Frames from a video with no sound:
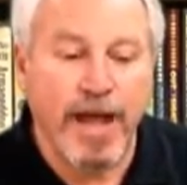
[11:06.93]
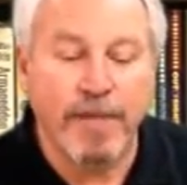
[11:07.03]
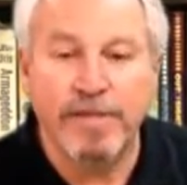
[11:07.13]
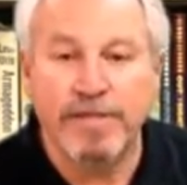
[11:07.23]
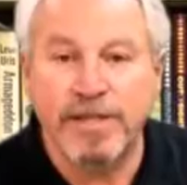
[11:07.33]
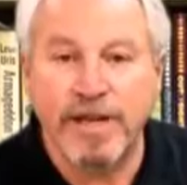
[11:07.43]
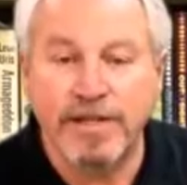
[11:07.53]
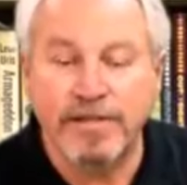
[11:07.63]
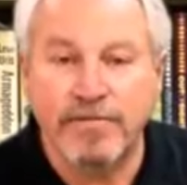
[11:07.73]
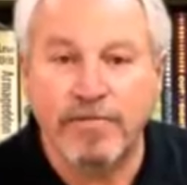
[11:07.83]

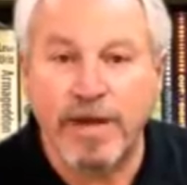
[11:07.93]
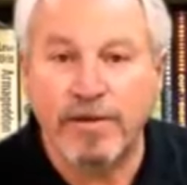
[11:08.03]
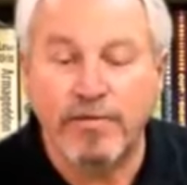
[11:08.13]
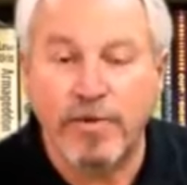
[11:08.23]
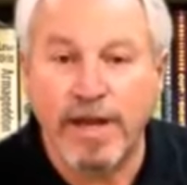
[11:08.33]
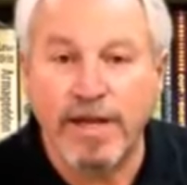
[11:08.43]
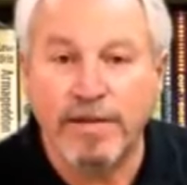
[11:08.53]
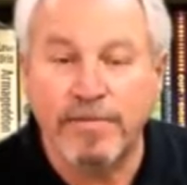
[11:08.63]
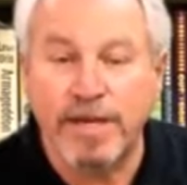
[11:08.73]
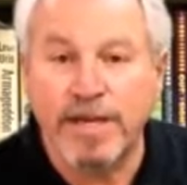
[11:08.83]
happenstance of Ronald
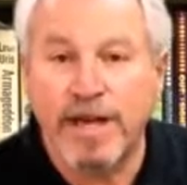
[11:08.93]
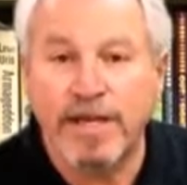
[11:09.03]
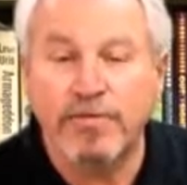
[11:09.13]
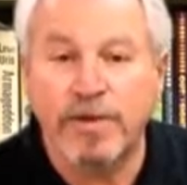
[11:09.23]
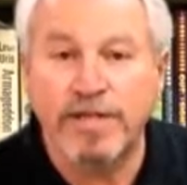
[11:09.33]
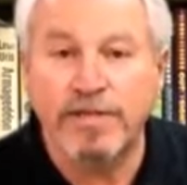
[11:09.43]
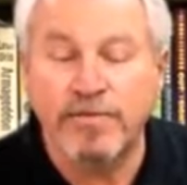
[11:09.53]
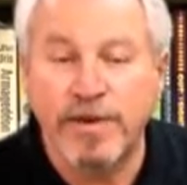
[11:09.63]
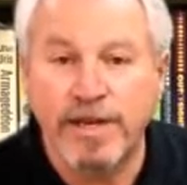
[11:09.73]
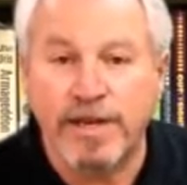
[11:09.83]
Reagan being asked what
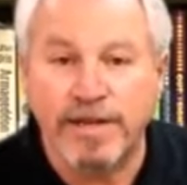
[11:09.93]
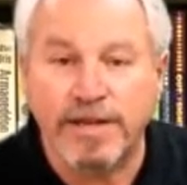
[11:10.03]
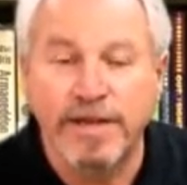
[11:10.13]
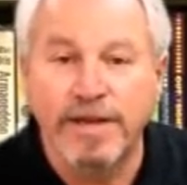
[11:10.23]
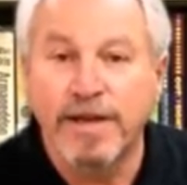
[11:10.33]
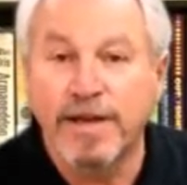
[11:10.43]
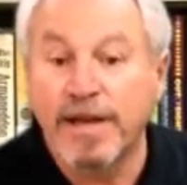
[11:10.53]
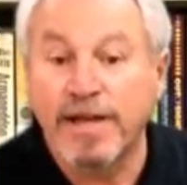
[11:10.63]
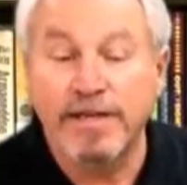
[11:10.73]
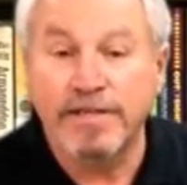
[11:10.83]
he's reading.
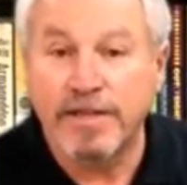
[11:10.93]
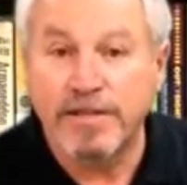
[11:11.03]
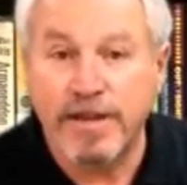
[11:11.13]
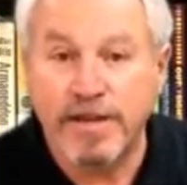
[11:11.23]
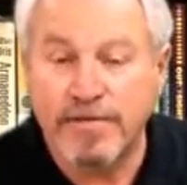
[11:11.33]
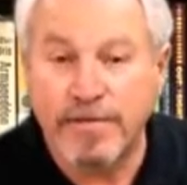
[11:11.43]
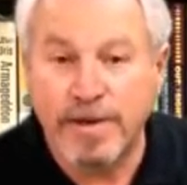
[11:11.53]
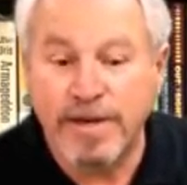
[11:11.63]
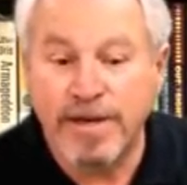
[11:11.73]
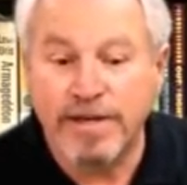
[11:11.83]
And he said, The Hunt for
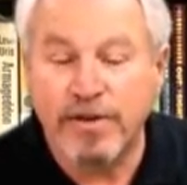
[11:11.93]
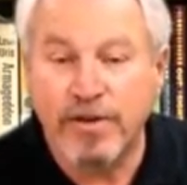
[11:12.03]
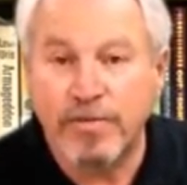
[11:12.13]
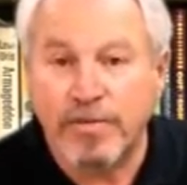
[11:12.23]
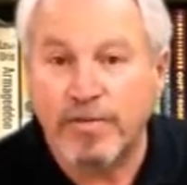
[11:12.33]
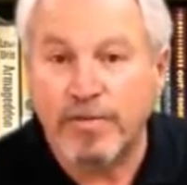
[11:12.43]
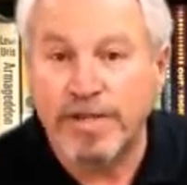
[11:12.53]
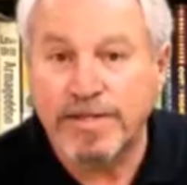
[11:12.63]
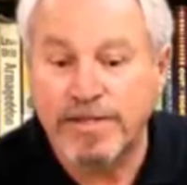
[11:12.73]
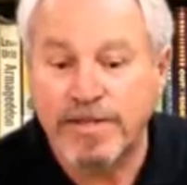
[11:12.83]
Red October. The
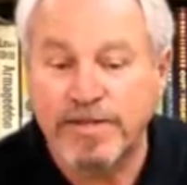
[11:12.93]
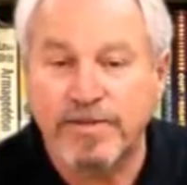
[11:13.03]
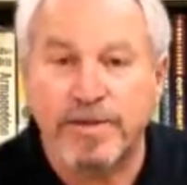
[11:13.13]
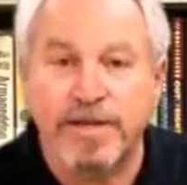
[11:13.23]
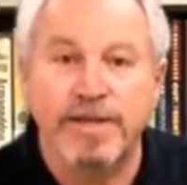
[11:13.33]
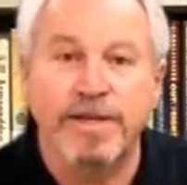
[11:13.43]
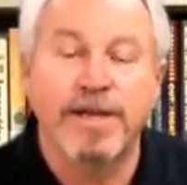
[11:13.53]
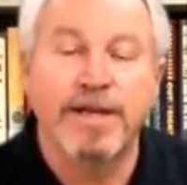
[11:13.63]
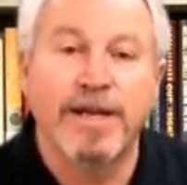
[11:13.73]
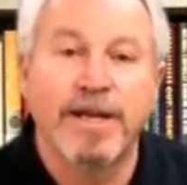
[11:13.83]
rest is history.
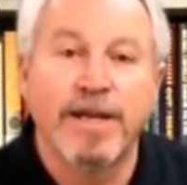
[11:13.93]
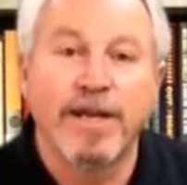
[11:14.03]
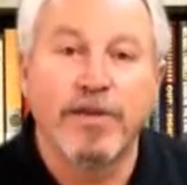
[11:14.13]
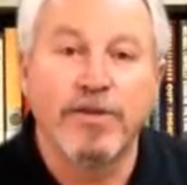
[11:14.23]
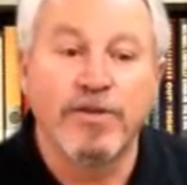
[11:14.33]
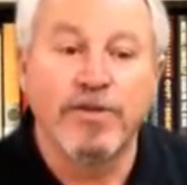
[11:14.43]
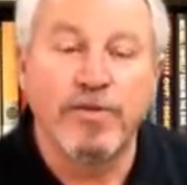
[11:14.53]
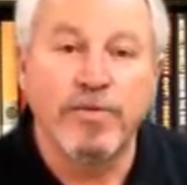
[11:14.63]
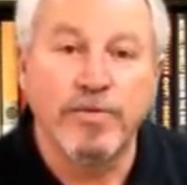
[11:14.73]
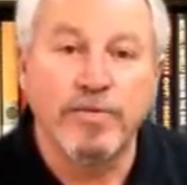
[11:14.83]

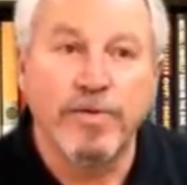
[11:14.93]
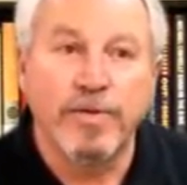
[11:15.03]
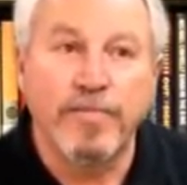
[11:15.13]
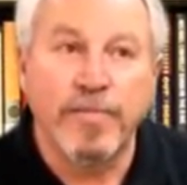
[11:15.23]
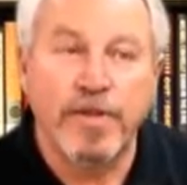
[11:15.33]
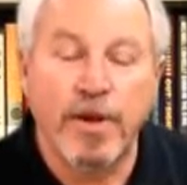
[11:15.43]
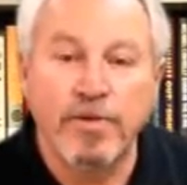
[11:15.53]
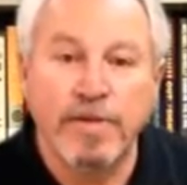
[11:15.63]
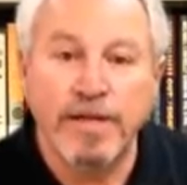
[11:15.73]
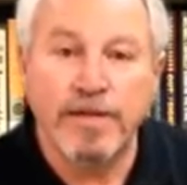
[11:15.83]
You
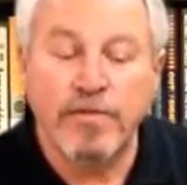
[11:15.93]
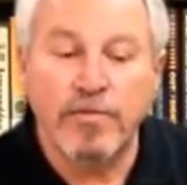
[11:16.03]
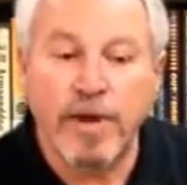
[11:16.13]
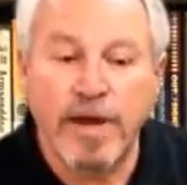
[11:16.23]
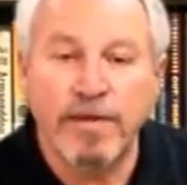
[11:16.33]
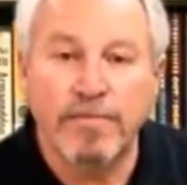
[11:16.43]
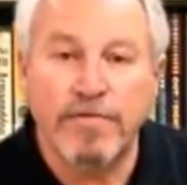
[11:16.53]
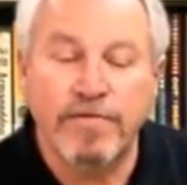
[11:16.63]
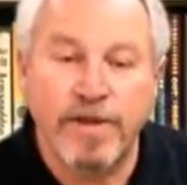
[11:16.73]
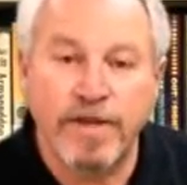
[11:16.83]
don't let the writing
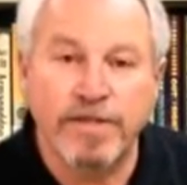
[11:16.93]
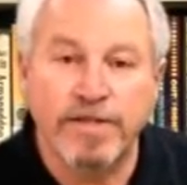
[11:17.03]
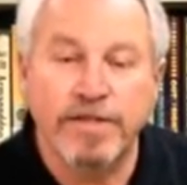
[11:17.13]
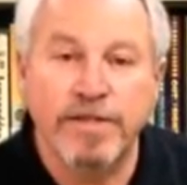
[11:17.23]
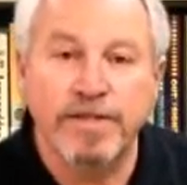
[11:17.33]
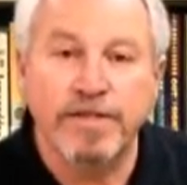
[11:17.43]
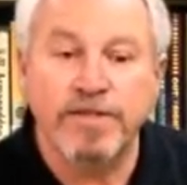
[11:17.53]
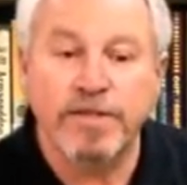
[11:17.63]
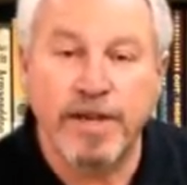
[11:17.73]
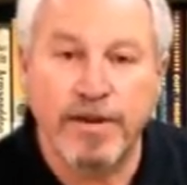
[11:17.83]
profession
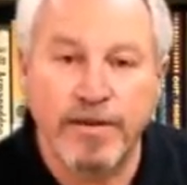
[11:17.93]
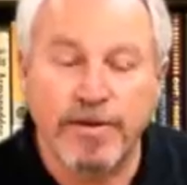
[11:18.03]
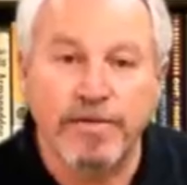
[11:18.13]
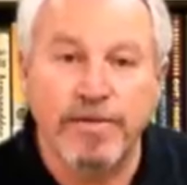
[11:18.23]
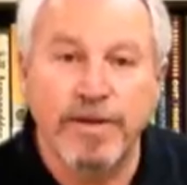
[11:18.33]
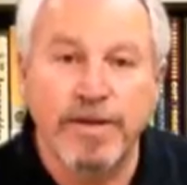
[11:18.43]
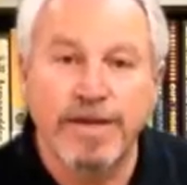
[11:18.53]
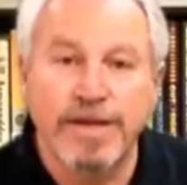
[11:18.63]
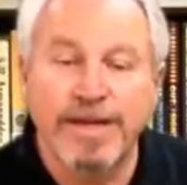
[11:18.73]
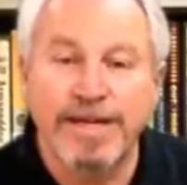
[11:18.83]
scare you.
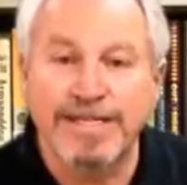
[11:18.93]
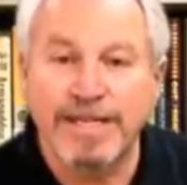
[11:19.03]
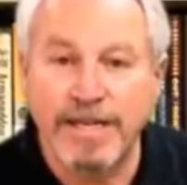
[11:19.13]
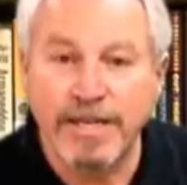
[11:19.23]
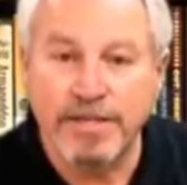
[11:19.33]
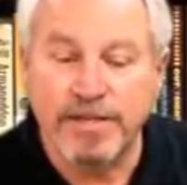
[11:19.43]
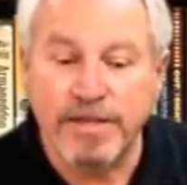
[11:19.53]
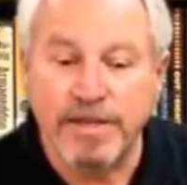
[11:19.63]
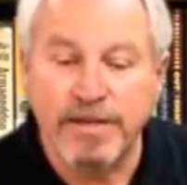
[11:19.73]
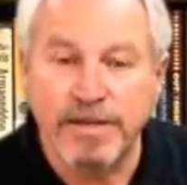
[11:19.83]
It's
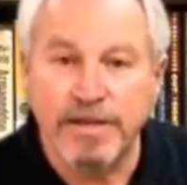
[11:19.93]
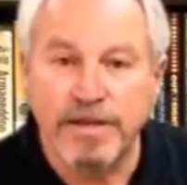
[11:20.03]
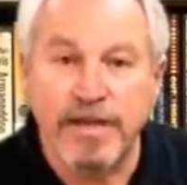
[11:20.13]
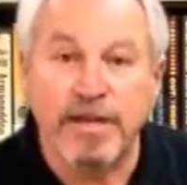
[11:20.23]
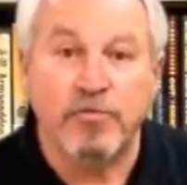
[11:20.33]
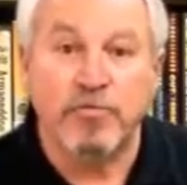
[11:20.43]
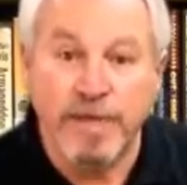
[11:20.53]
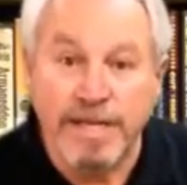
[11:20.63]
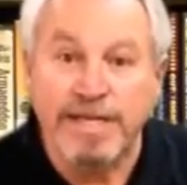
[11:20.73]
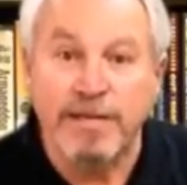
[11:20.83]
easy and
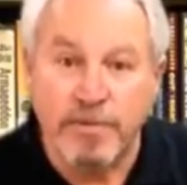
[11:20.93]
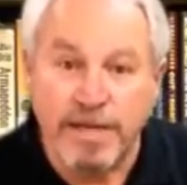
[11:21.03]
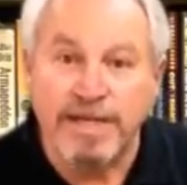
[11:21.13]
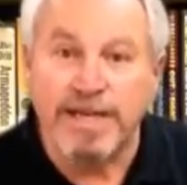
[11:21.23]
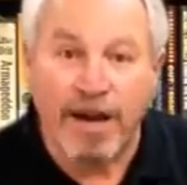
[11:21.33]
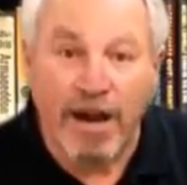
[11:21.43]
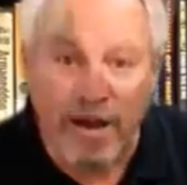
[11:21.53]
really, really